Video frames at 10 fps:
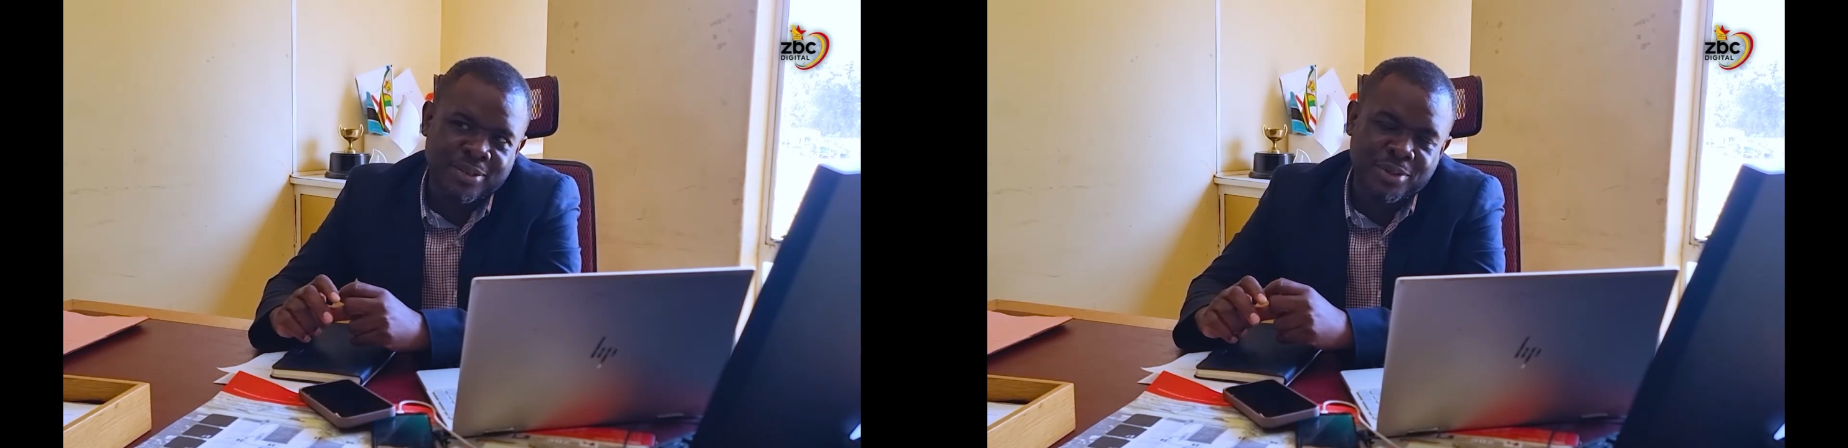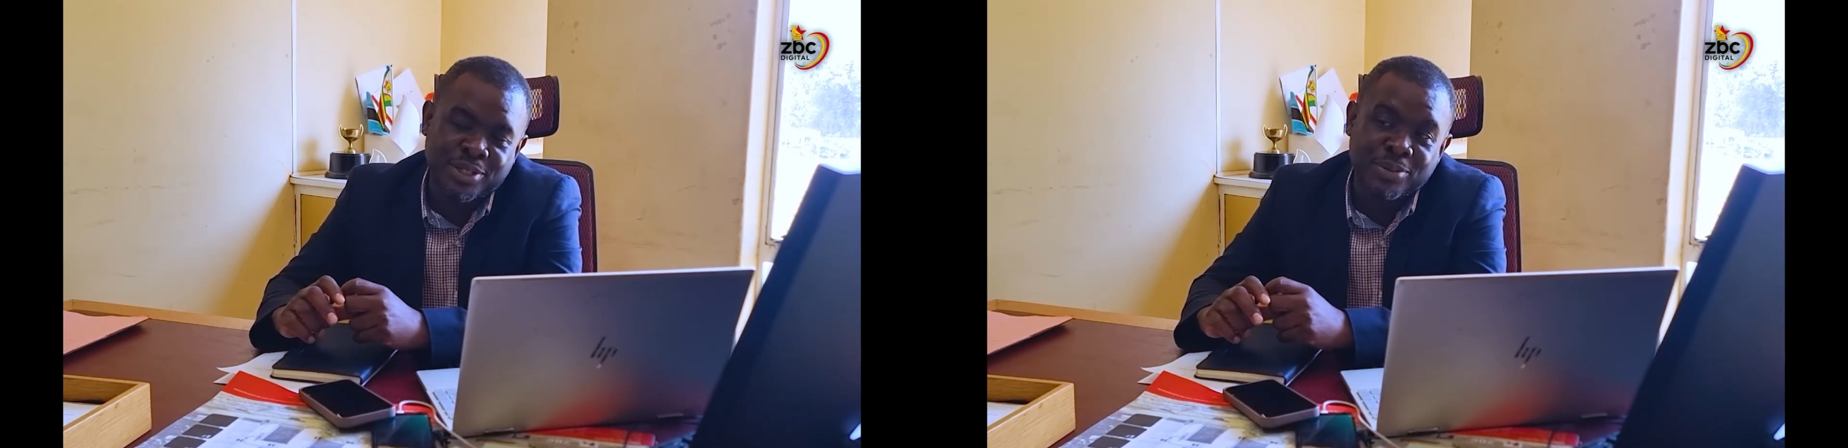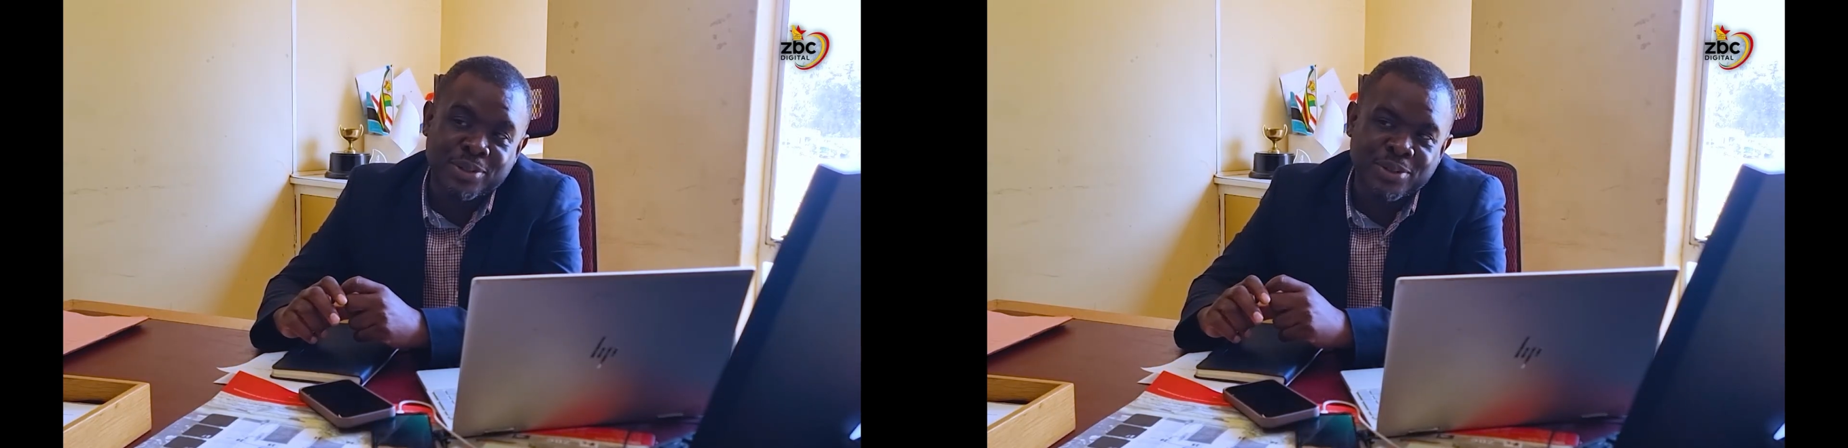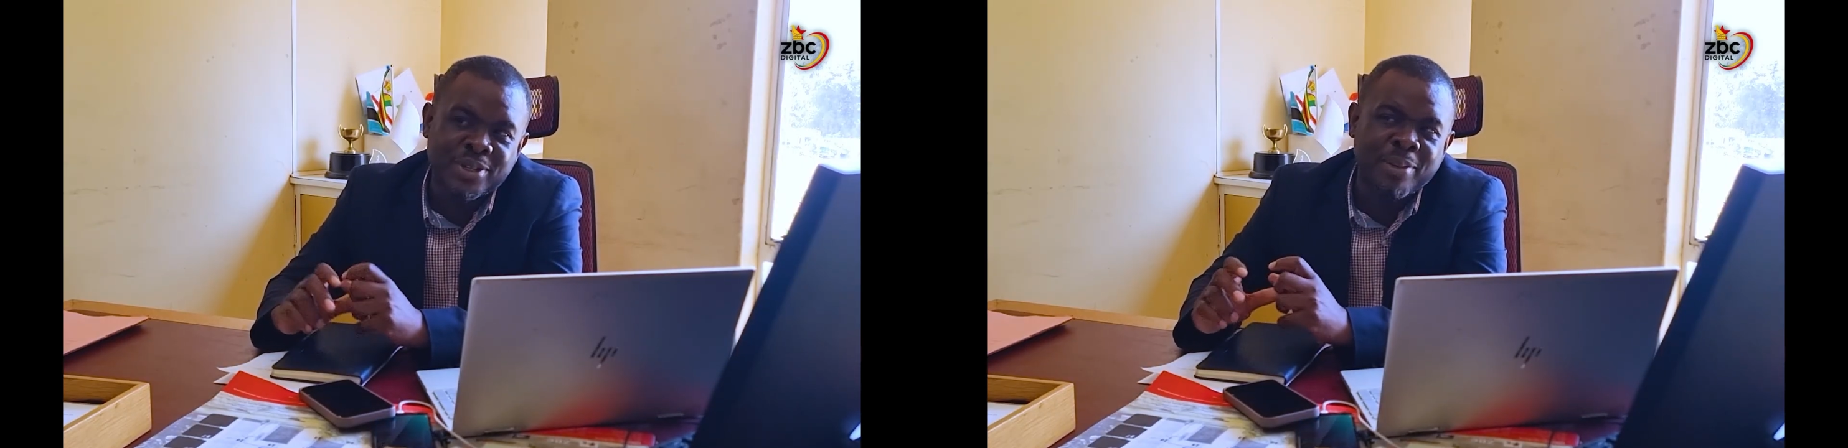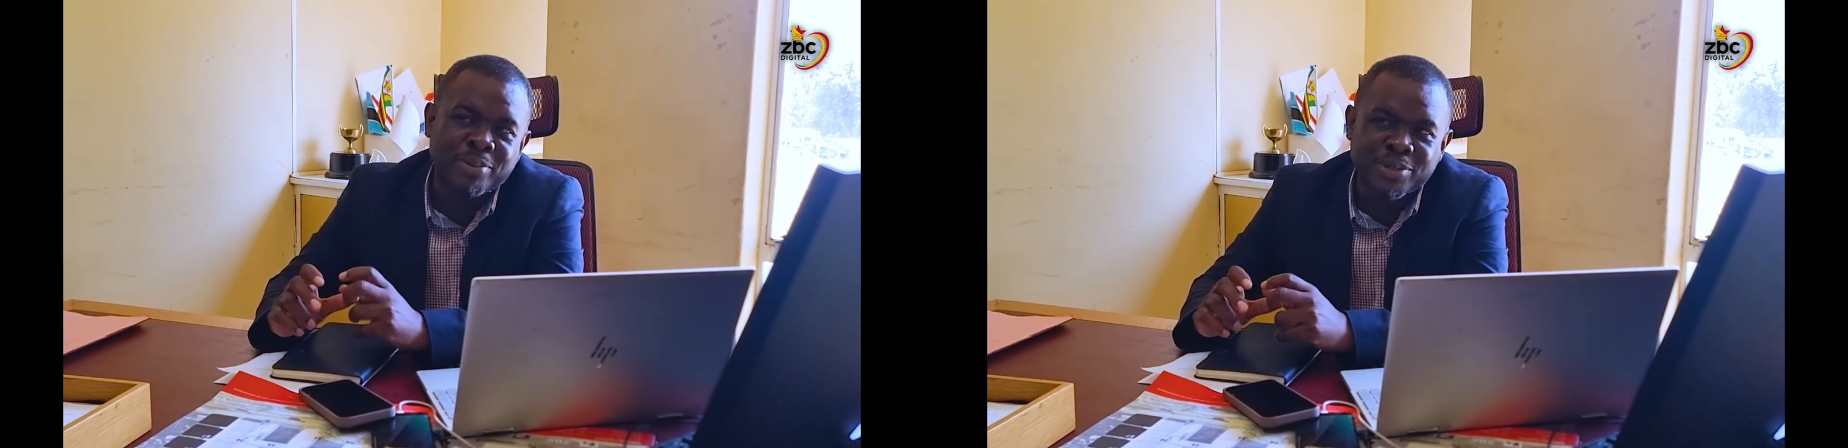which was not
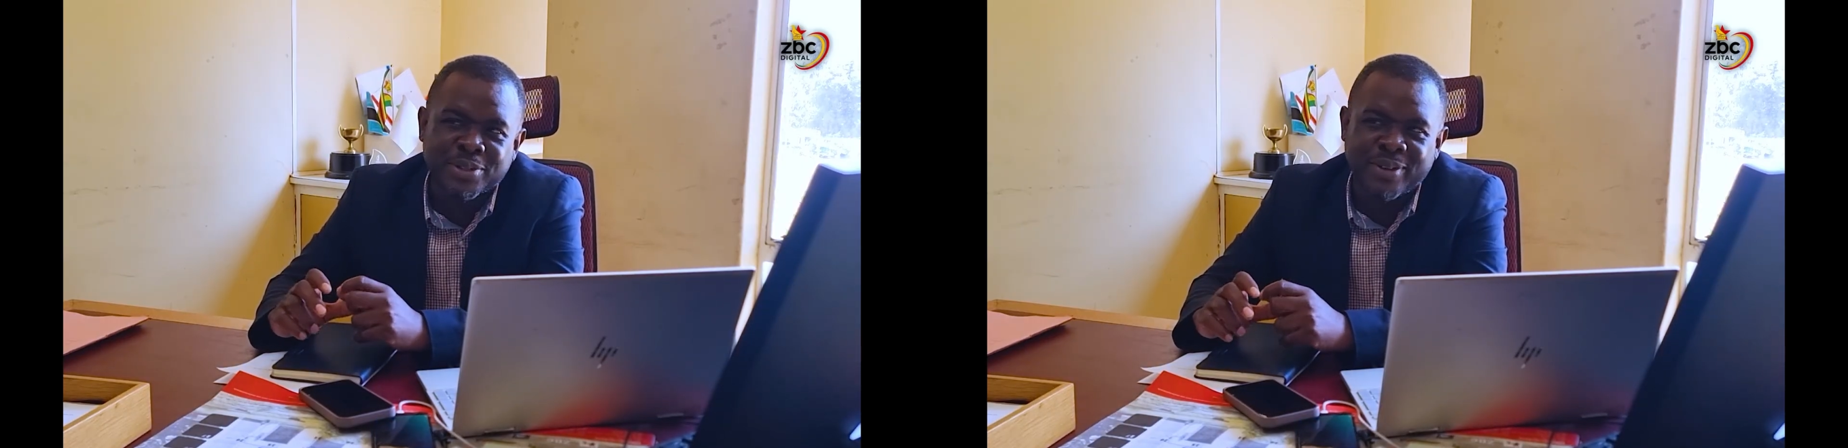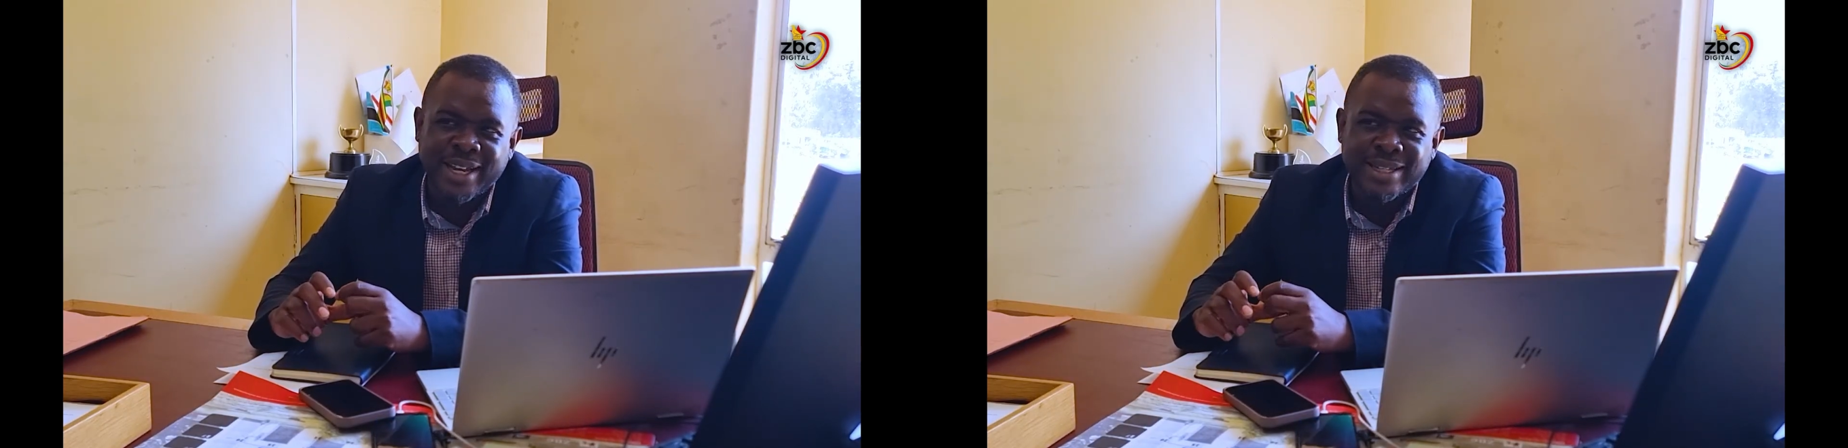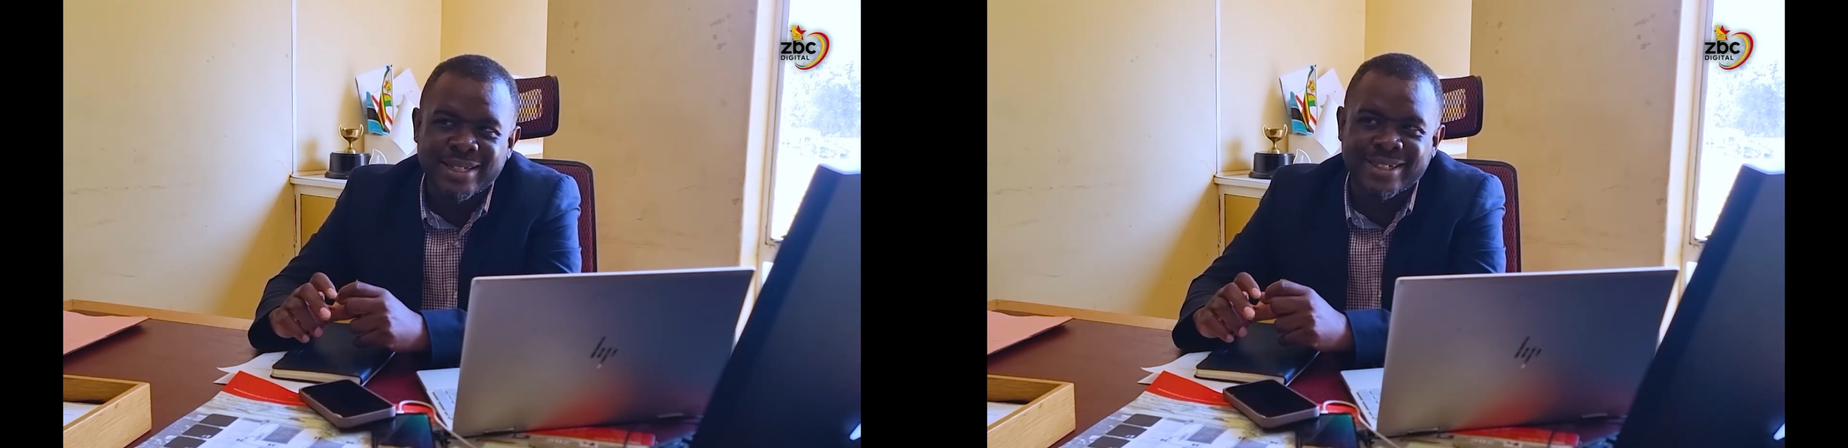up to scratch.